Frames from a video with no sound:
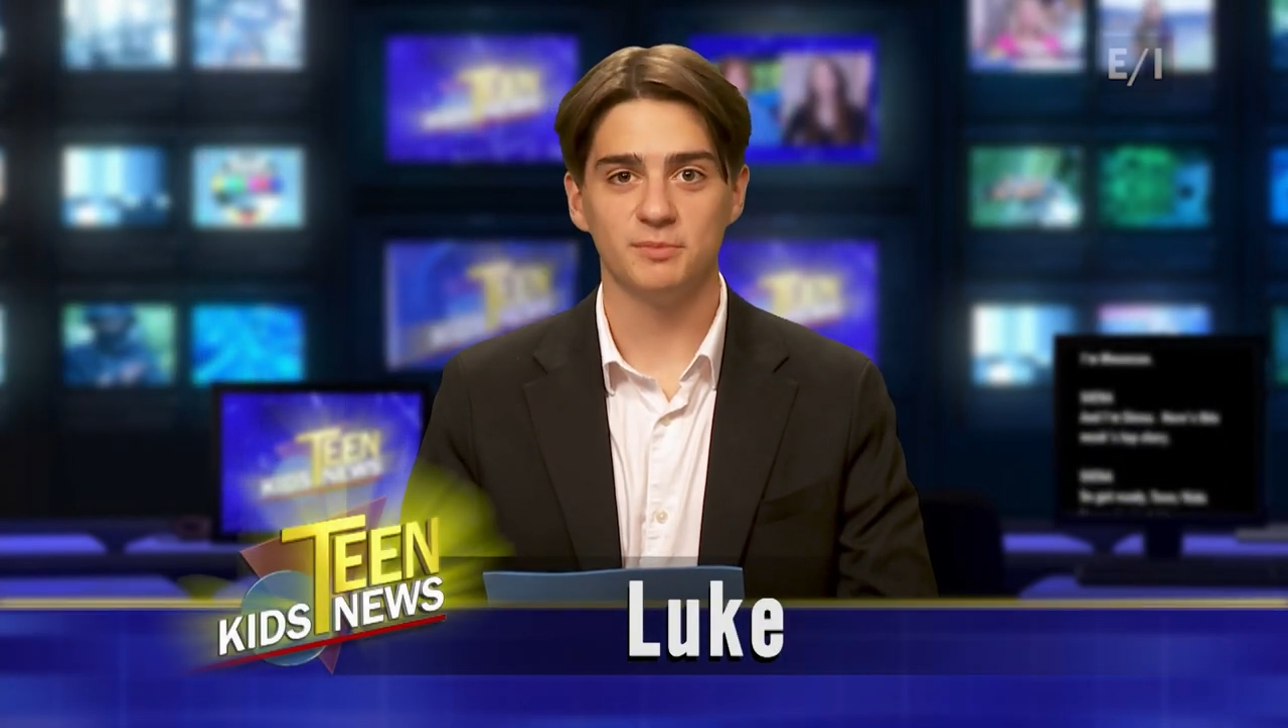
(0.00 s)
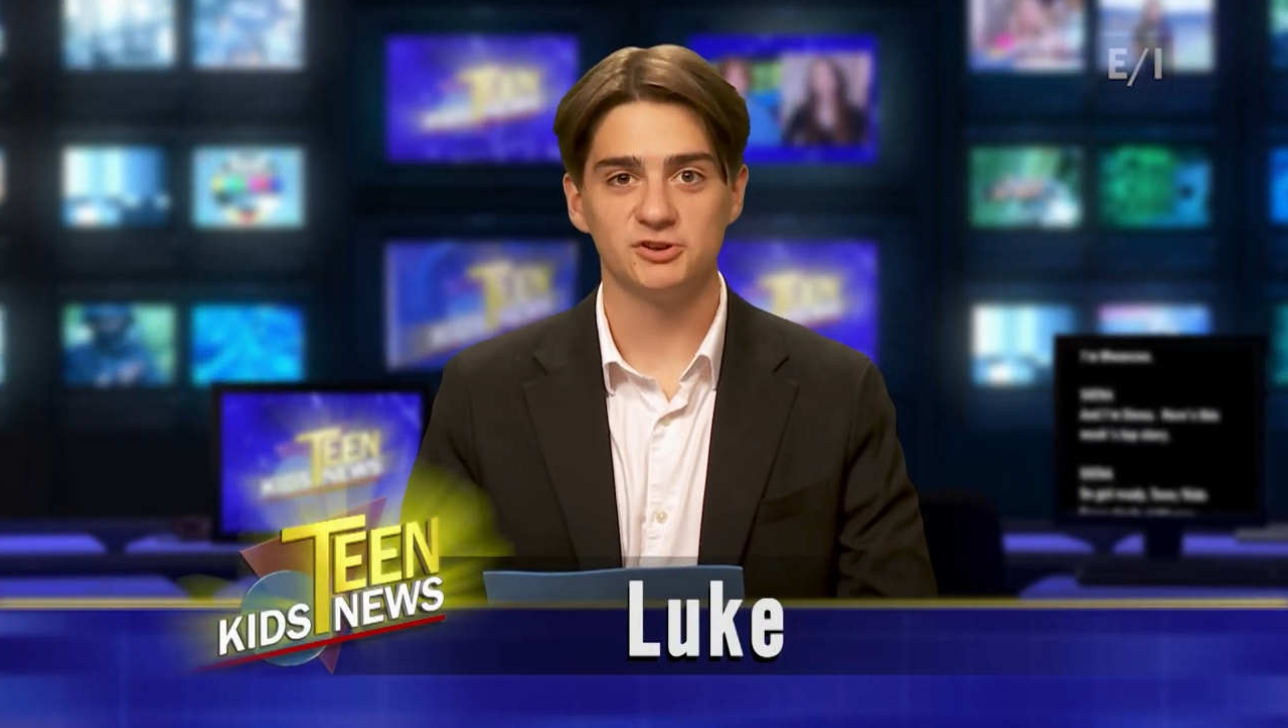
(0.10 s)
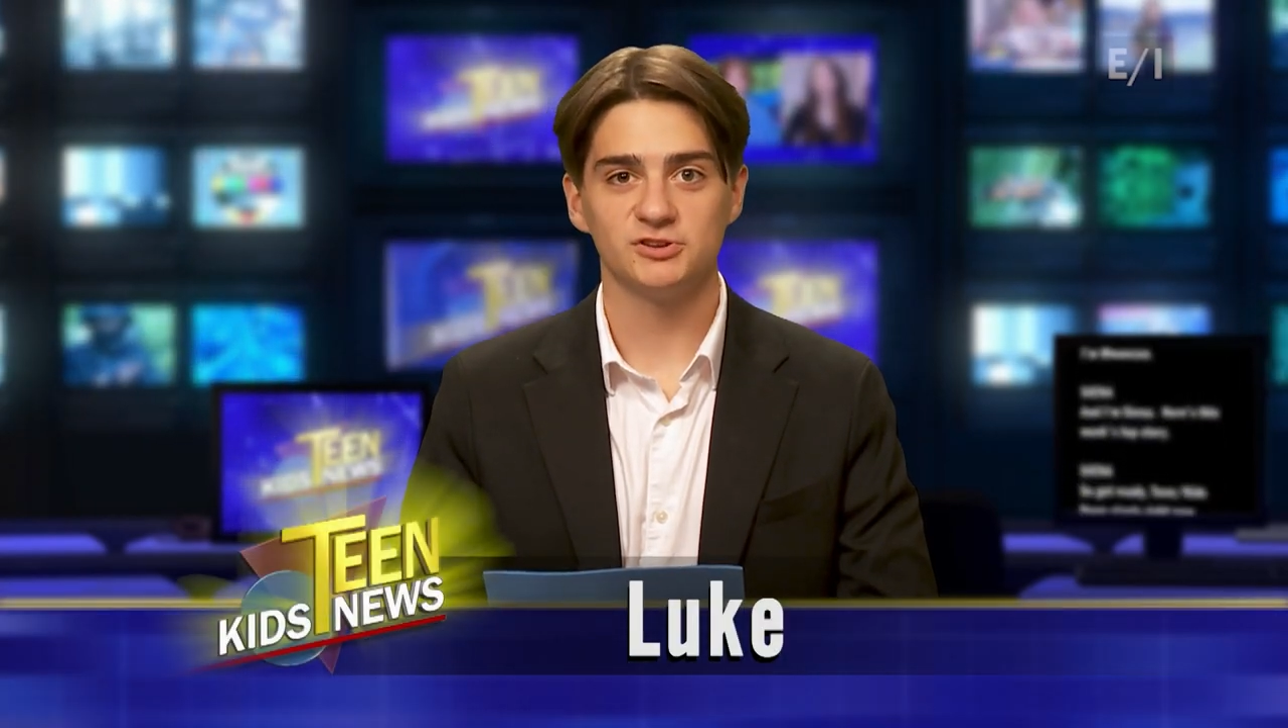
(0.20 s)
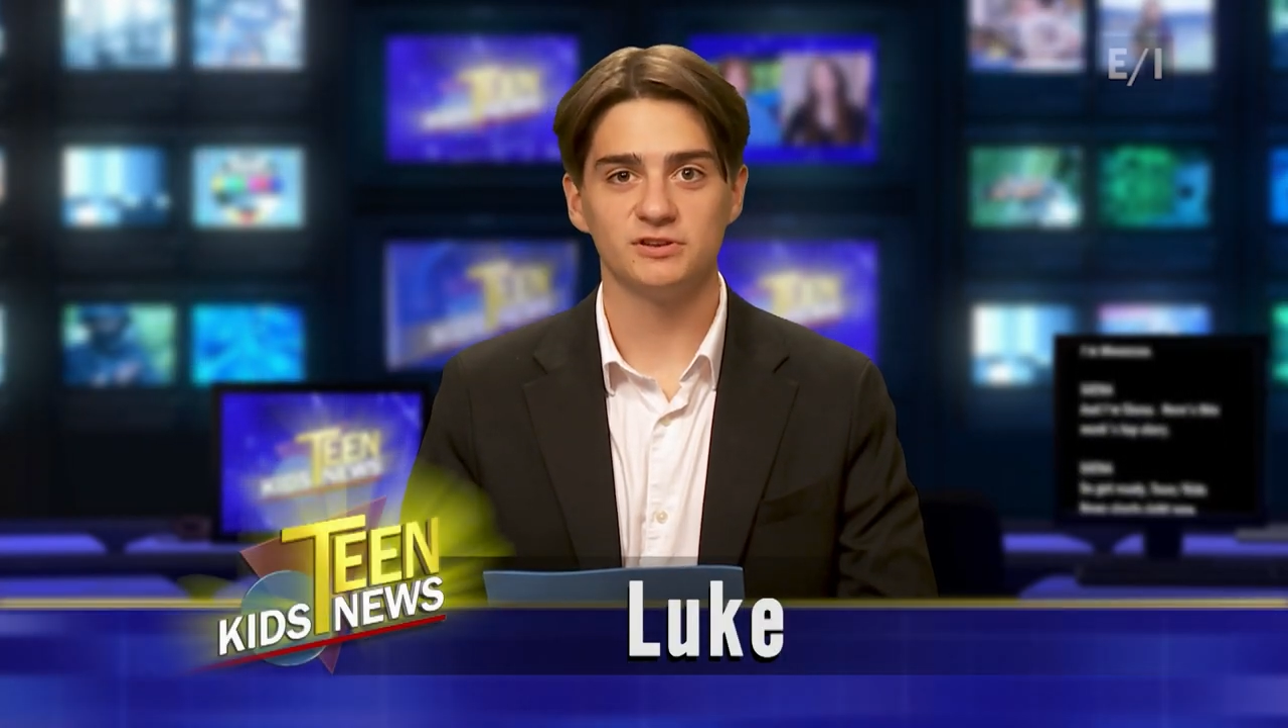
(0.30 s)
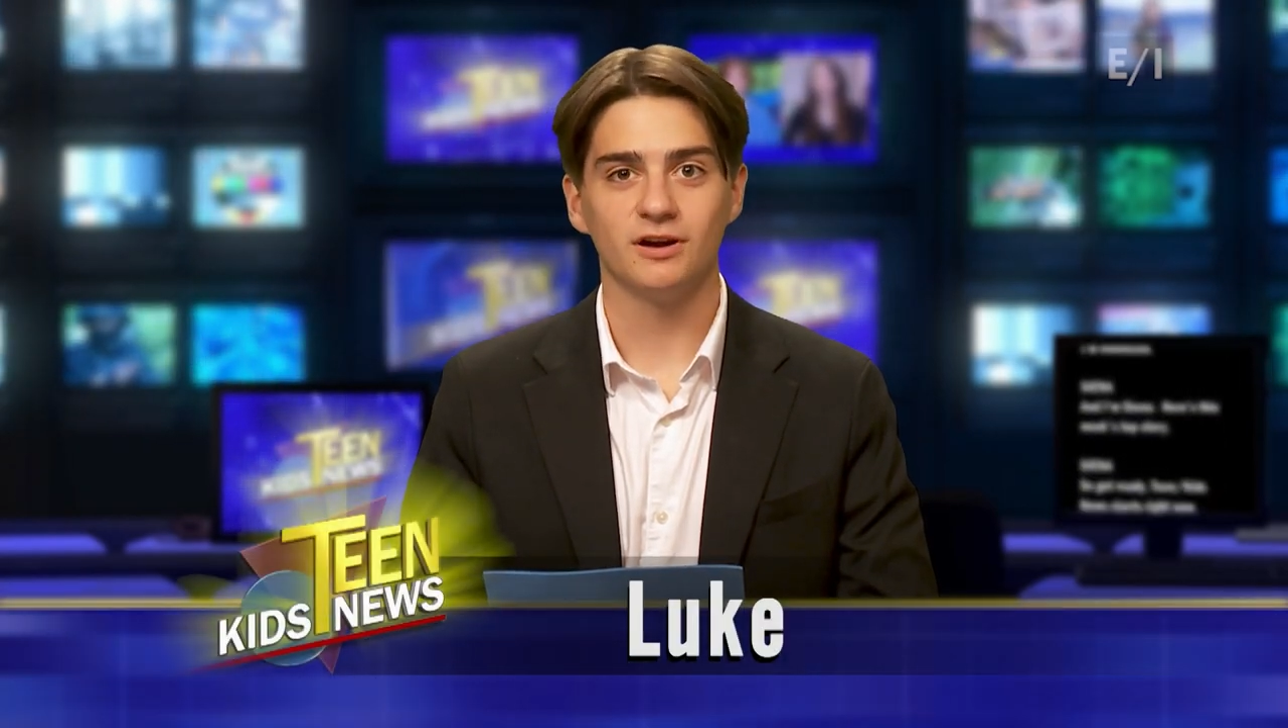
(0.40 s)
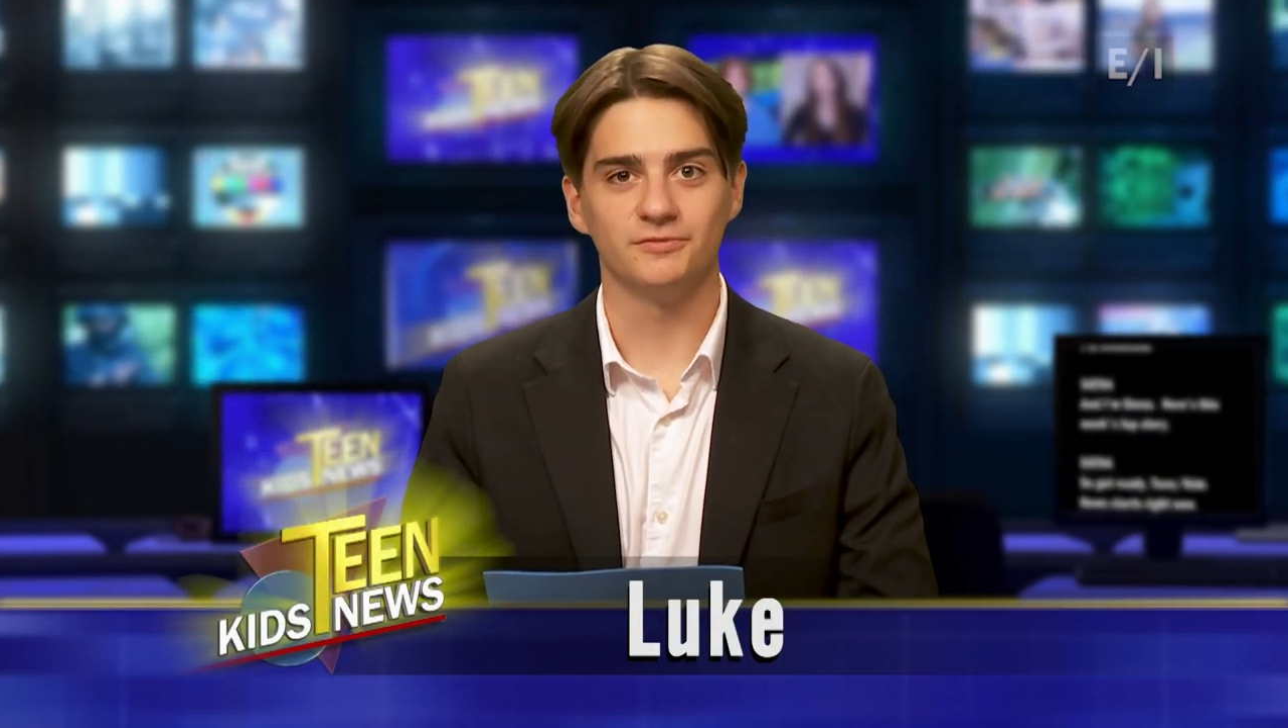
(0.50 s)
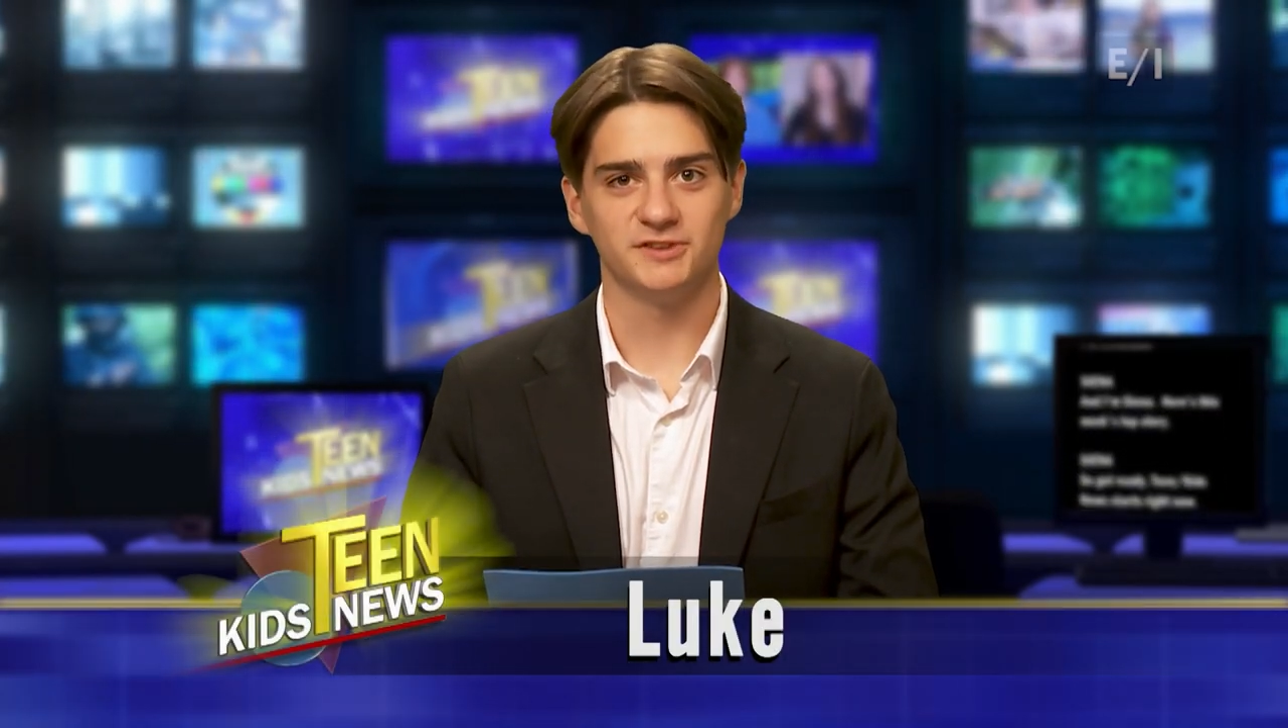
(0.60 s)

mission of